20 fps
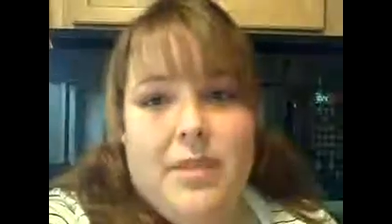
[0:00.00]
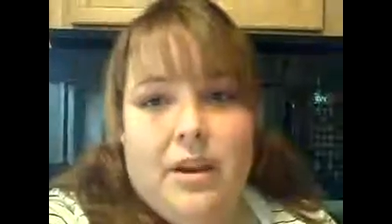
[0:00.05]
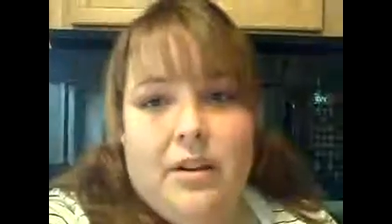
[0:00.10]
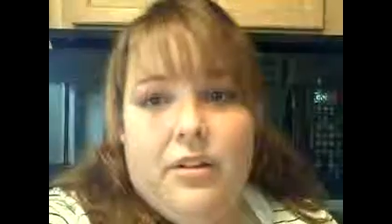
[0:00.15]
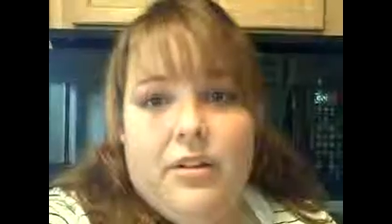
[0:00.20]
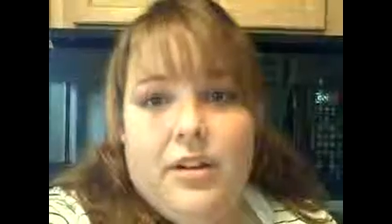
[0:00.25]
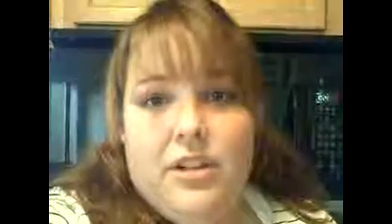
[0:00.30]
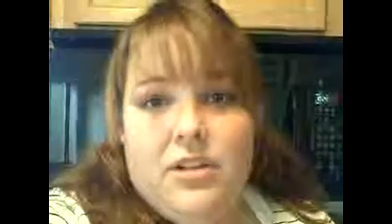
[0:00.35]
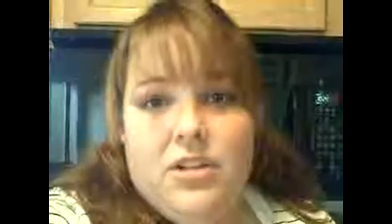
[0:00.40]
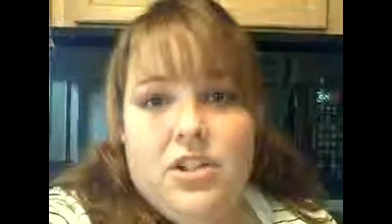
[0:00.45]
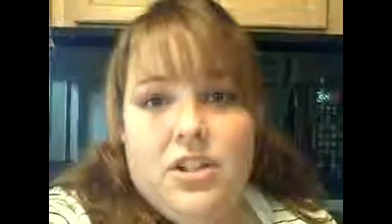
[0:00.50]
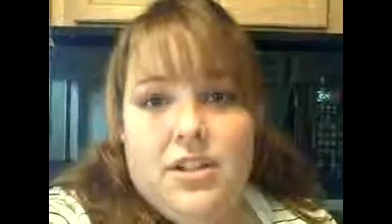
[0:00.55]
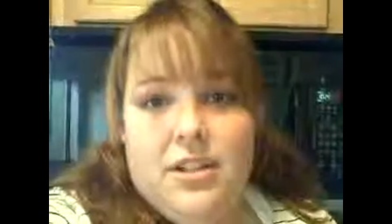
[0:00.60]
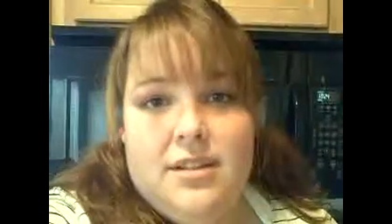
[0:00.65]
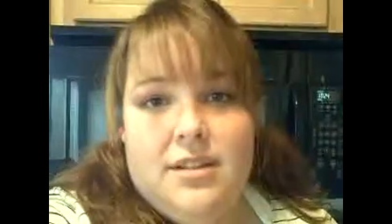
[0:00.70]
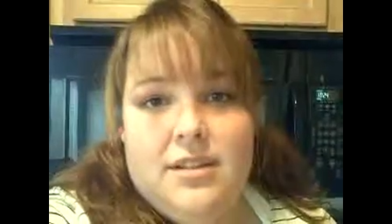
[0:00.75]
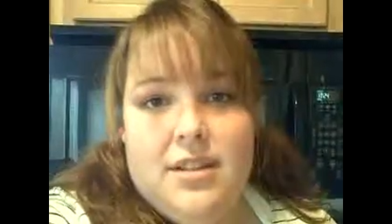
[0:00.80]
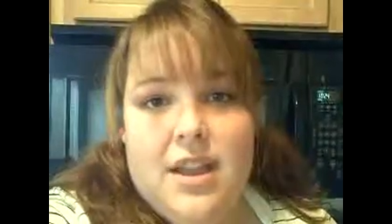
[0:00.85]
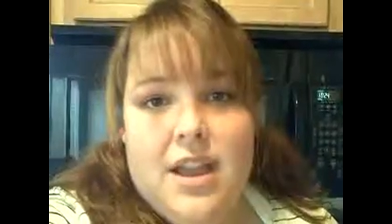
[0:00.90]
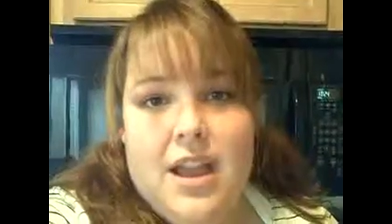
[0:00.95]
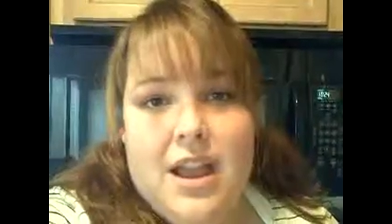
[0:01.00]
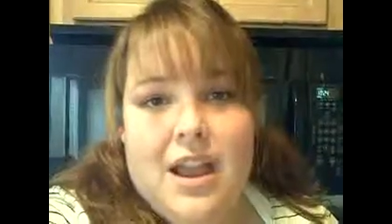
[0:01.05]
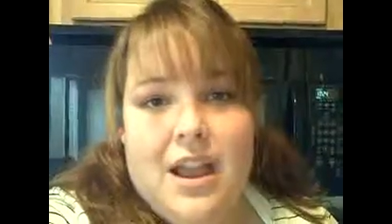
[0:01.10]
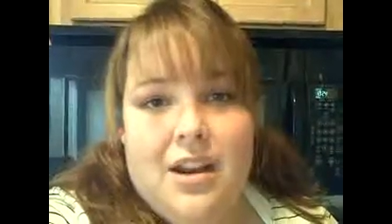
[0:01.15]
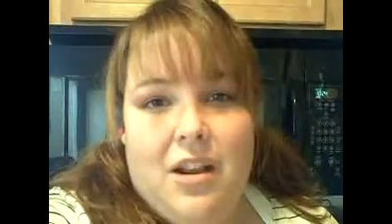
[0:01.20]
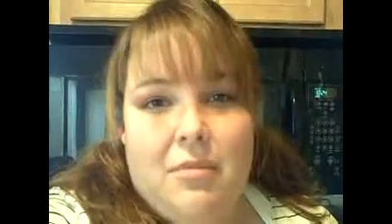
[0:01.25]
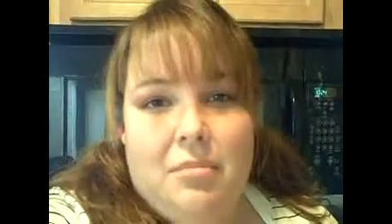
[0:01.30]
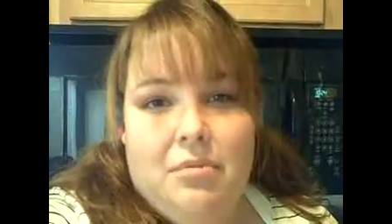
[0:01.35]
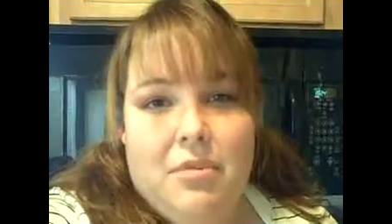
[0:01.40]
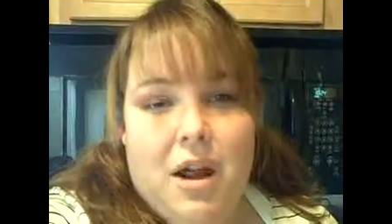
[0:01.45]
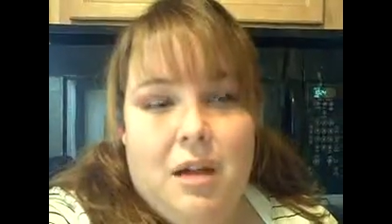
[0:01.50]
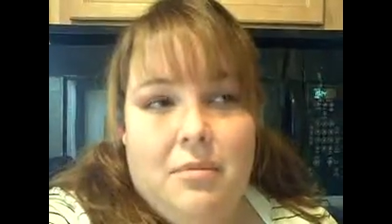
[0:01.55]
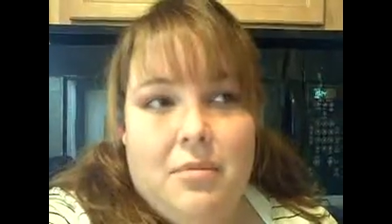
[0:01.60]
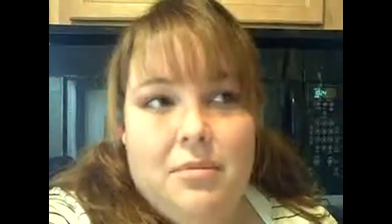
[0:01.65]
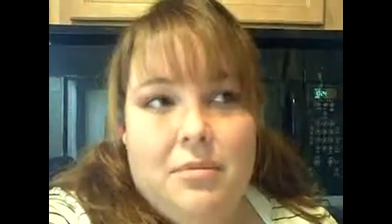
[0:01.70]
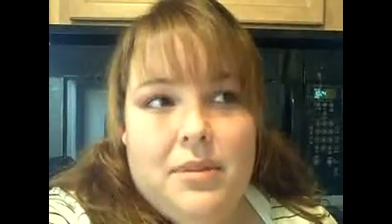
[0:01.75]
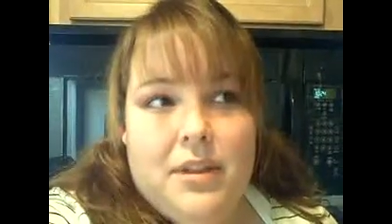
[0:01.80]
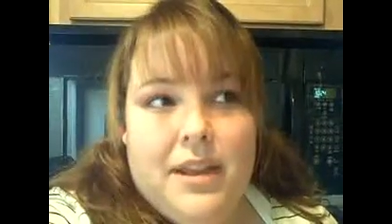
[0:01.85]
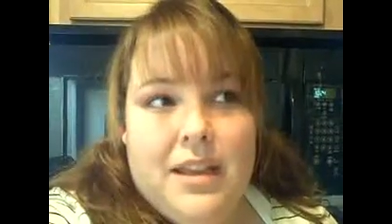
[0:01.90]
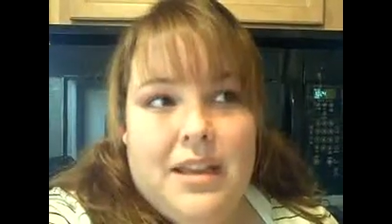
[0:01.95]
of macaroni and cheese, and I'll
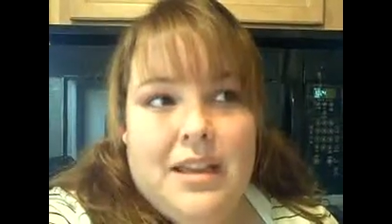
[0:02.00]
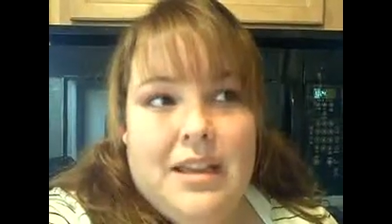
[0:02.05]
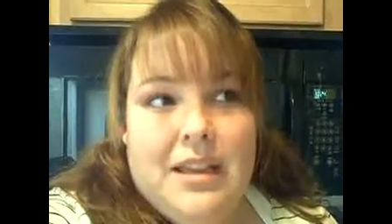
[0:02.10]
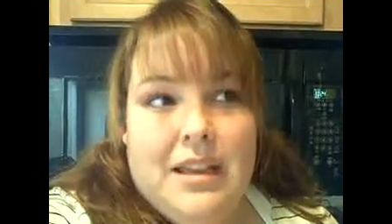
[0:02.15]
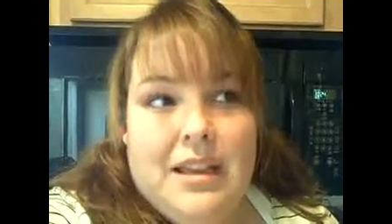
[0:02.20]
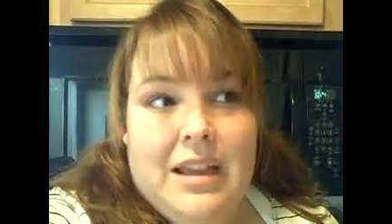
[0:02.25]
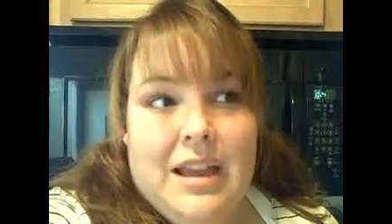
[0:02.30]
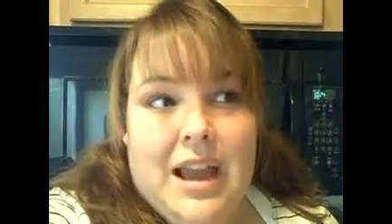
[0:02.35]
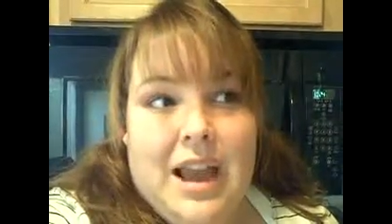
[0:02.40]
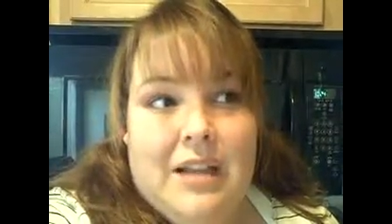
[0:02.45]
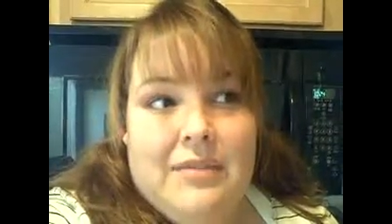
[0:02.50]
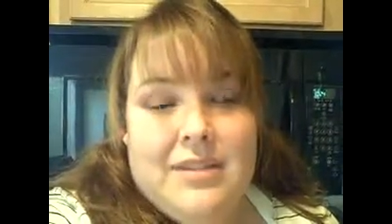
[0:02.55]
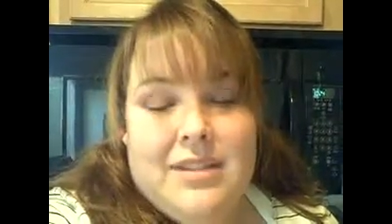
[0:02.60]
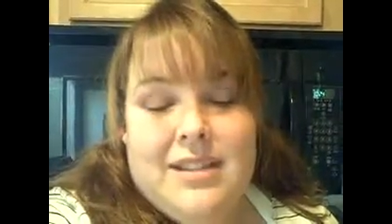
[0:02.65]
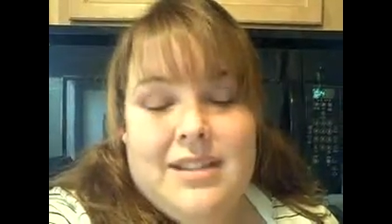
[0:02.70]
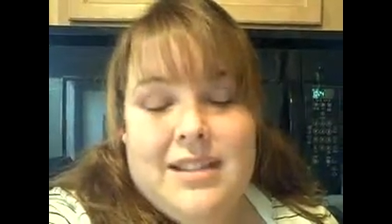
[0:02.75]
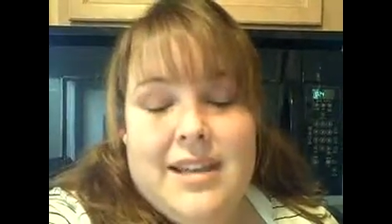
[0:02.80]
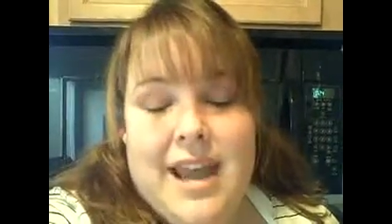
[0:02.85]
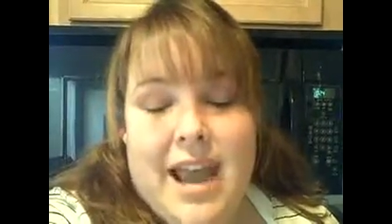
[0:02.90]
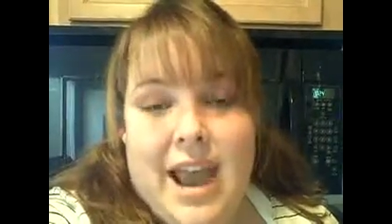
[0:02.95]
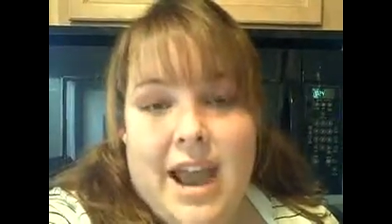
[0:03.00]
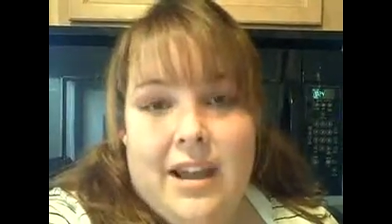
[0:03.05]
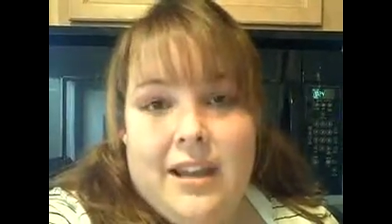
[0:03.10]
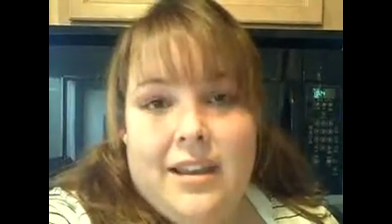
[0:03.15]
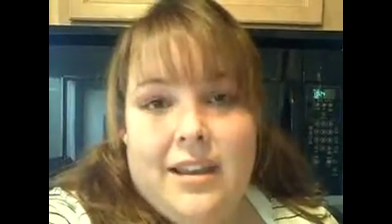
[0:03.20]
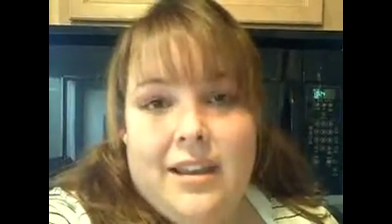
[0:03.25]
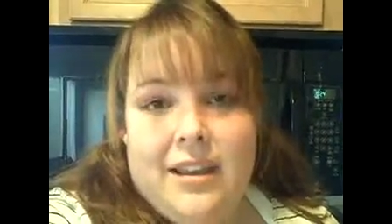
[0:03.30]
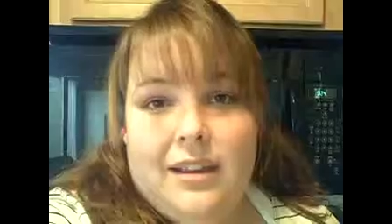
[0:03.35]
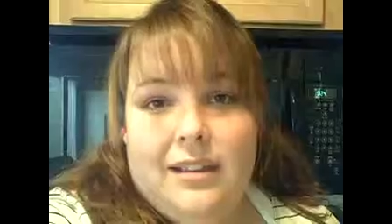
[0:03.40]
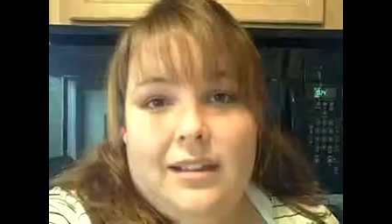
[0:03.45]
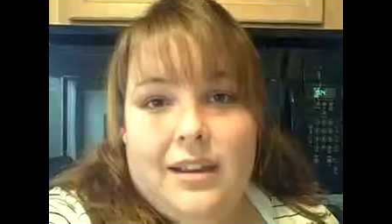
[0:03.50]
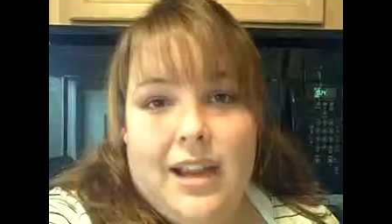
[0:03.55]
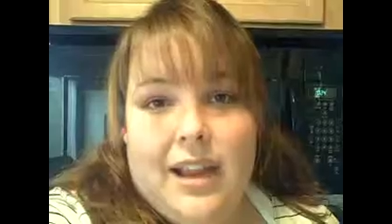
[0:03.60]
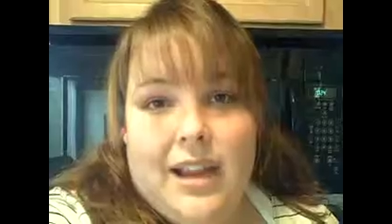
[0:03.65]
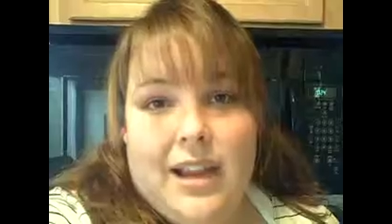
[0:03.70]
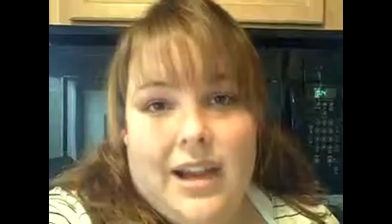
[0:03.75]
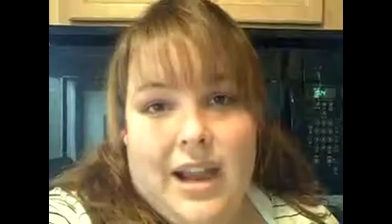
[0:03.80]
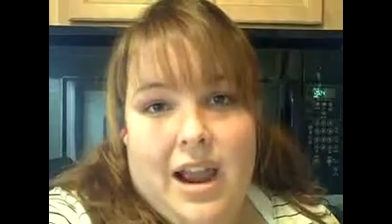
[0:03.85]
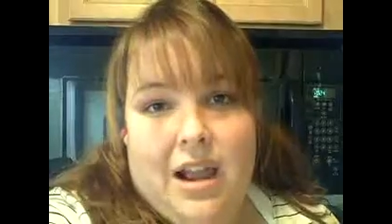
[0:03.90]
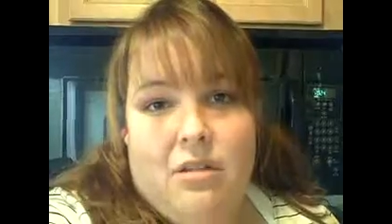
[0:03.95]
probably have a snack in
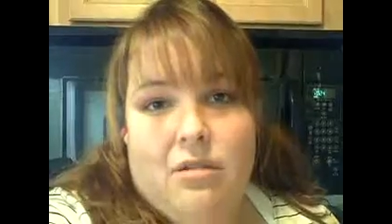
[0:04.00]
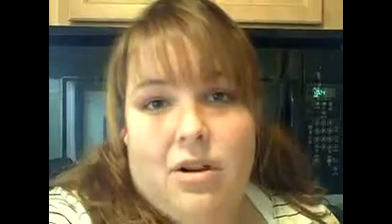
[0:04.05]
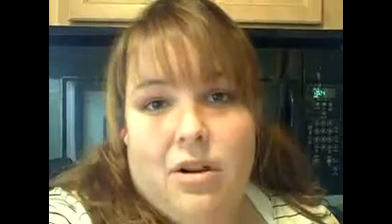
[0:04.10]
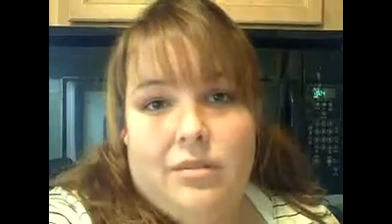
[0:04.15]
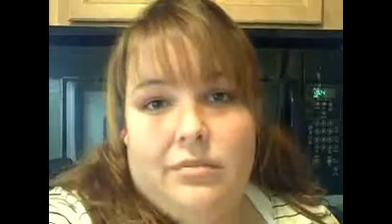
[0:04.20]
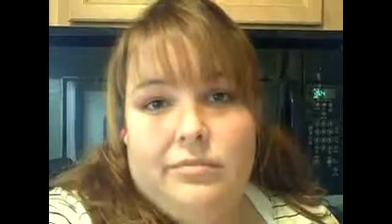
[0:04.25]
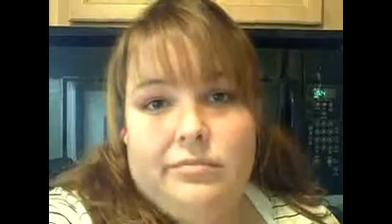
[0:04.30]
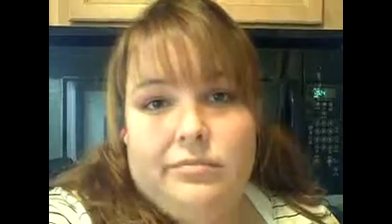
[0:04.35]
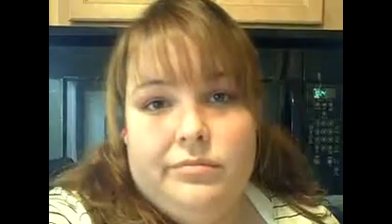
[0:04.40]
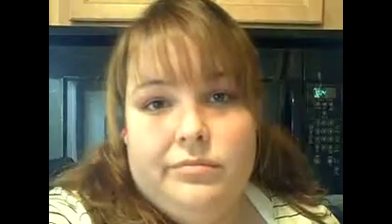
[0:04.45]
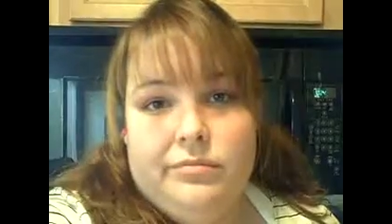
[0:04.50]
like an hour.